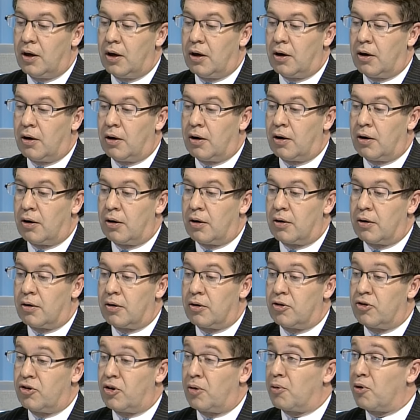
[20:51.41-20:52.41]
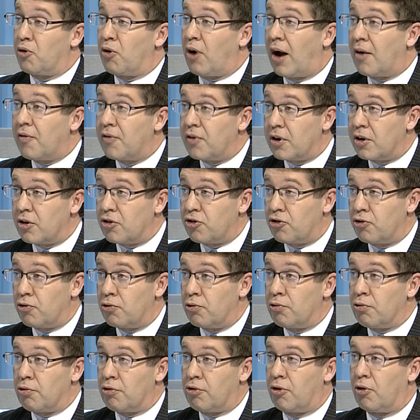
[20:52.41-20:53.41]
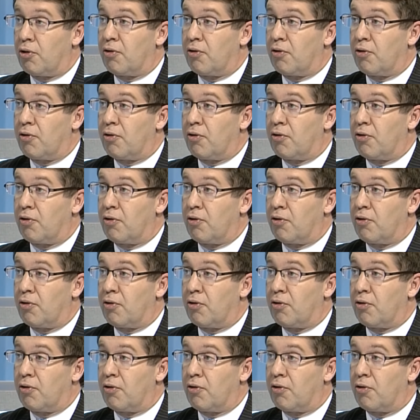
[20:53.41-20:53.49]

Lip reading: demographic issues,